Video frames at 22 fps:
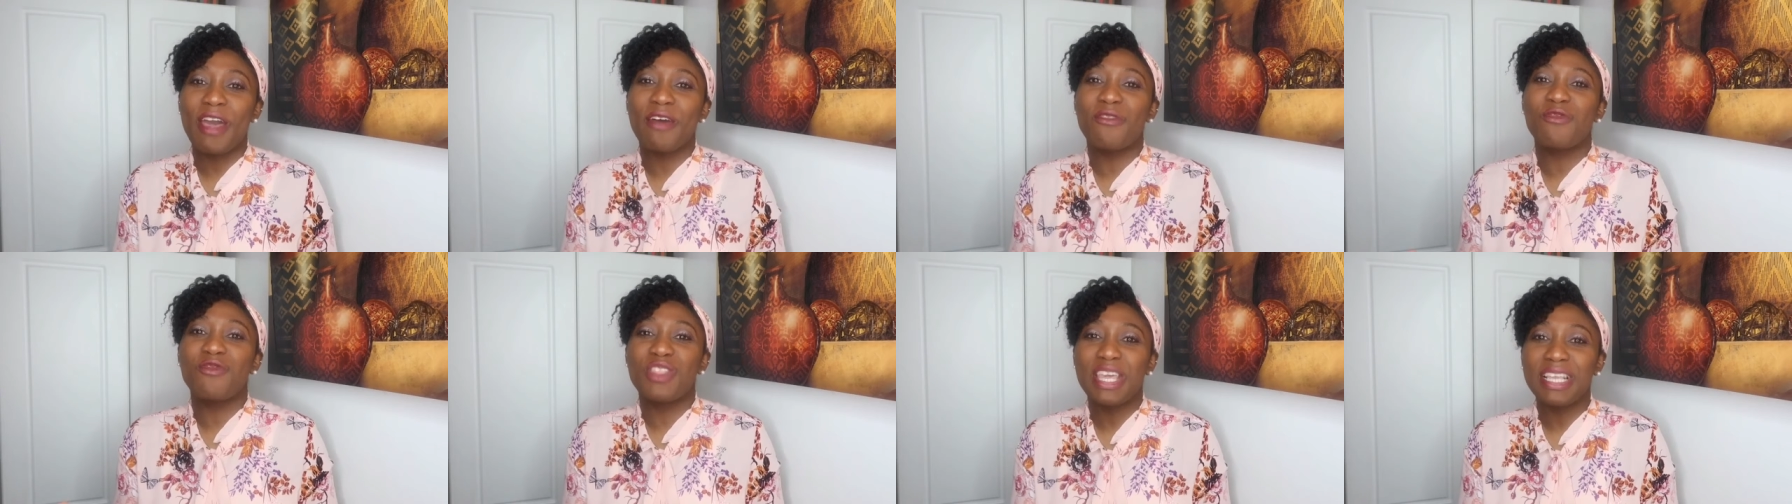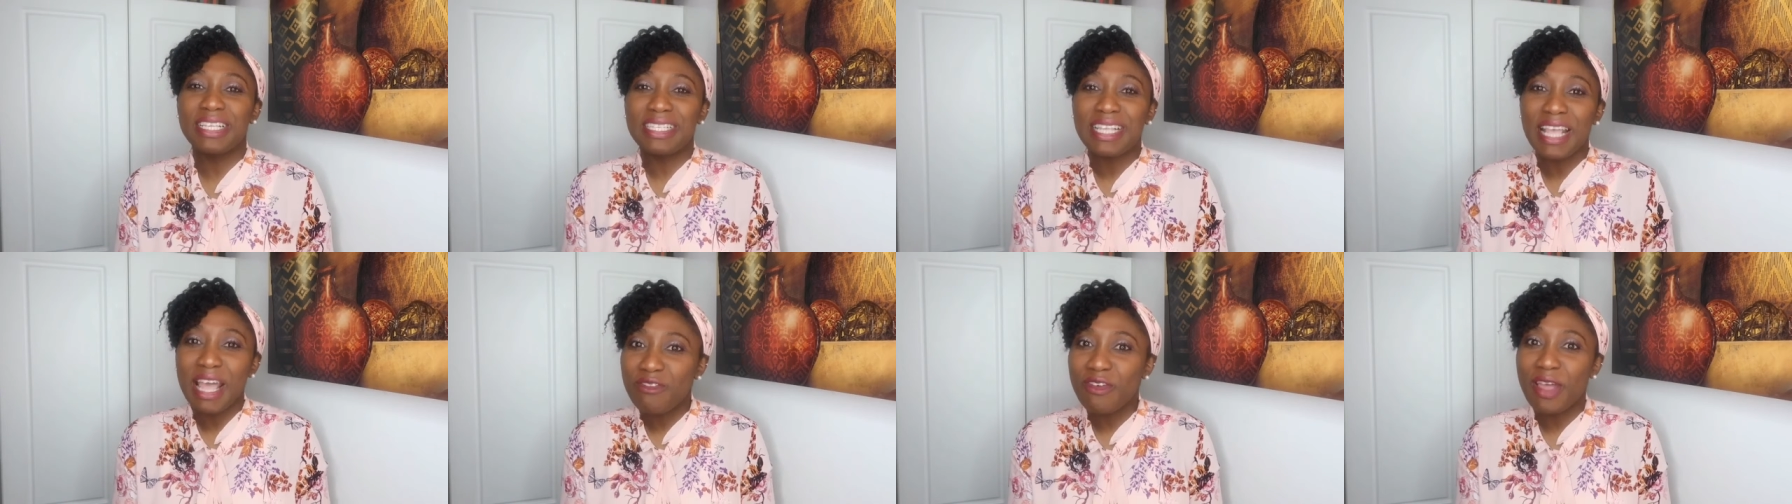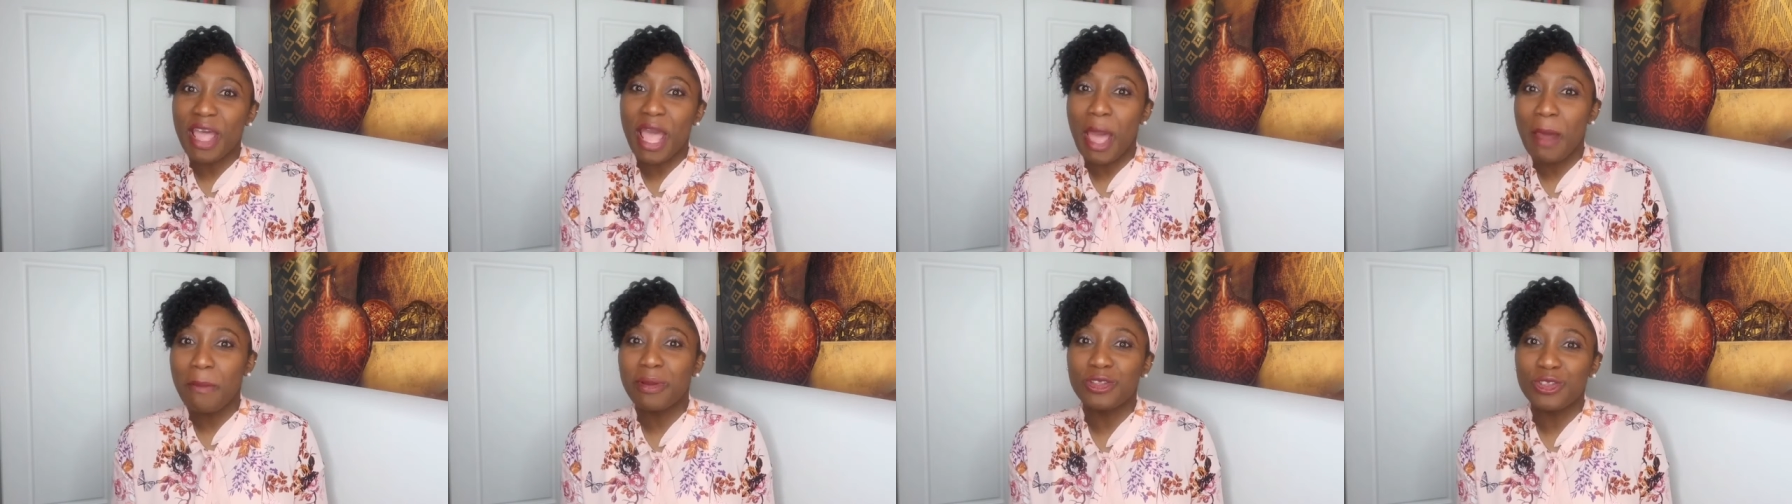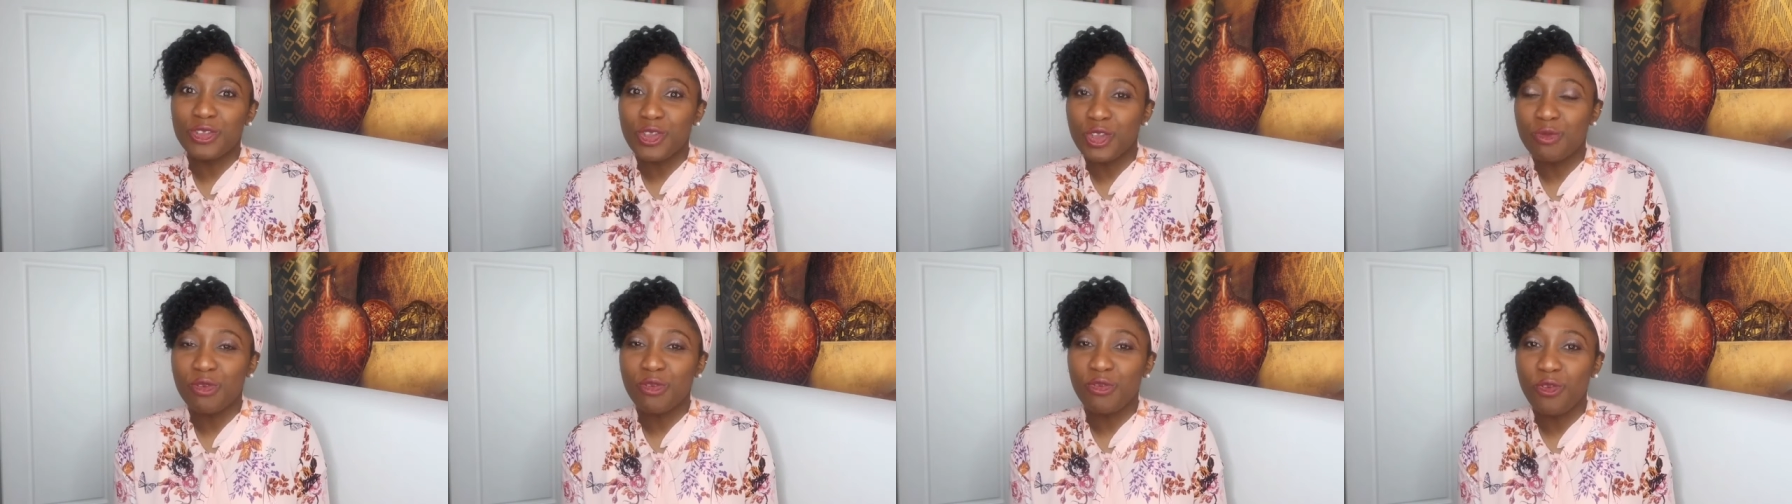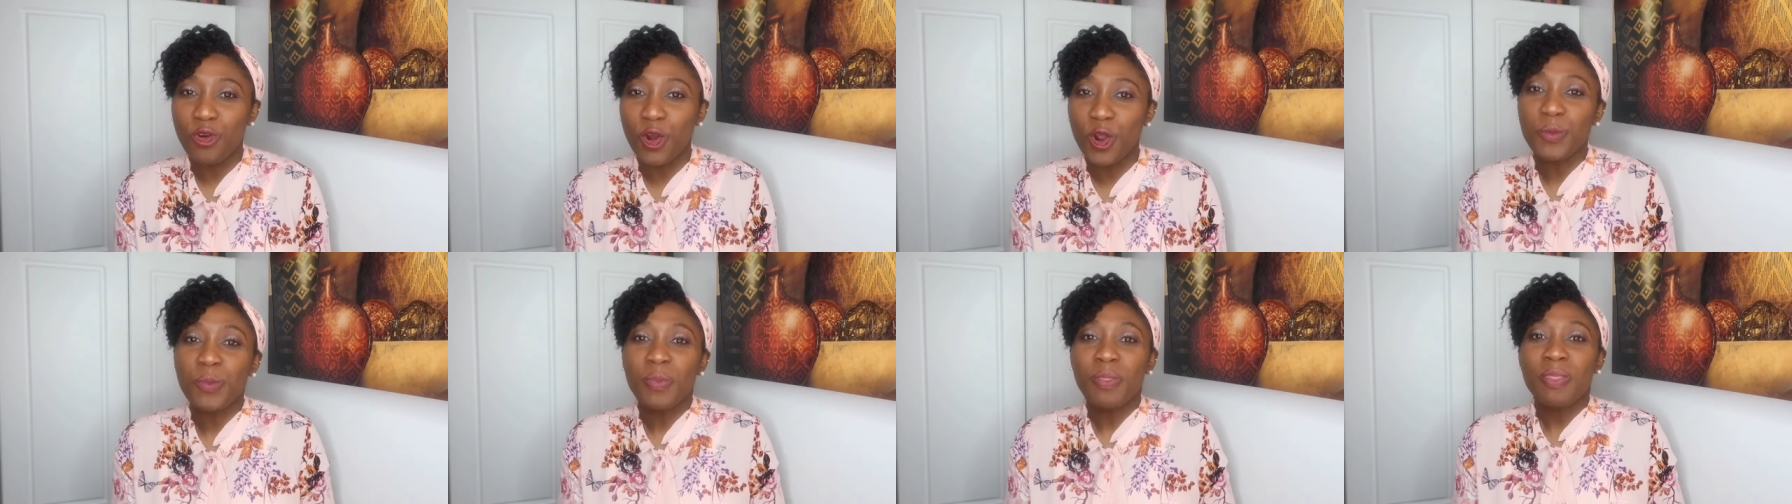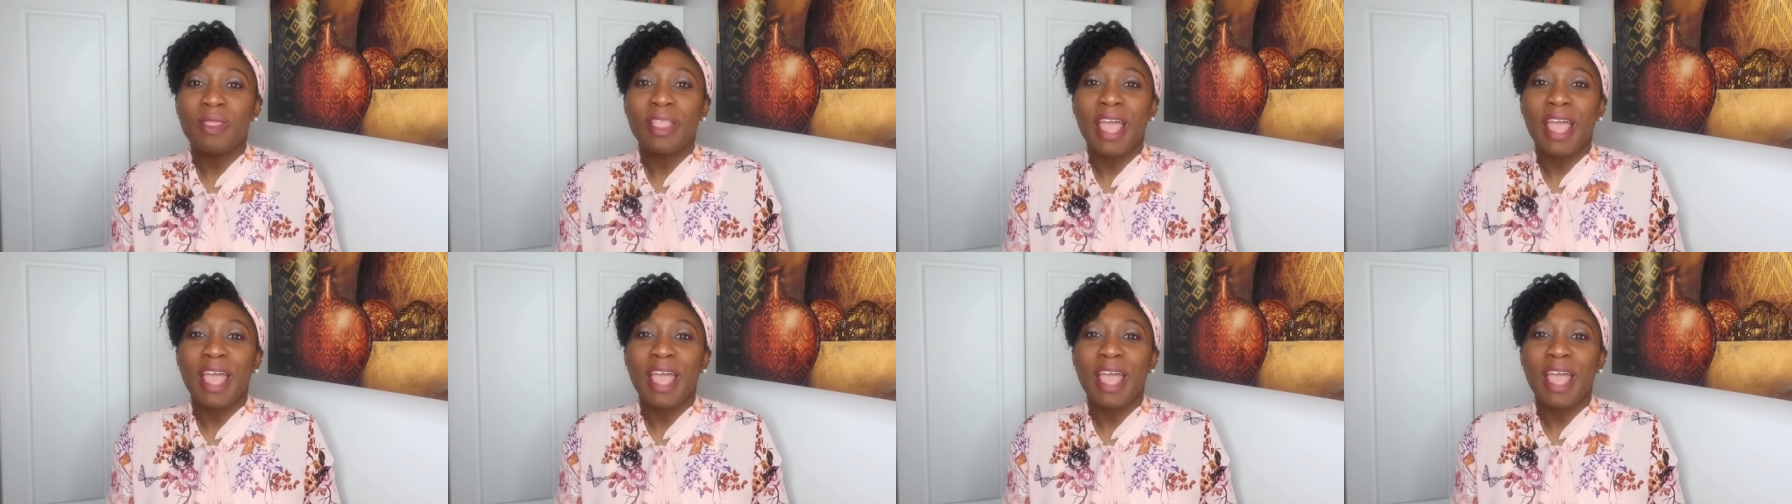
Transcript: if this ever happened to you before.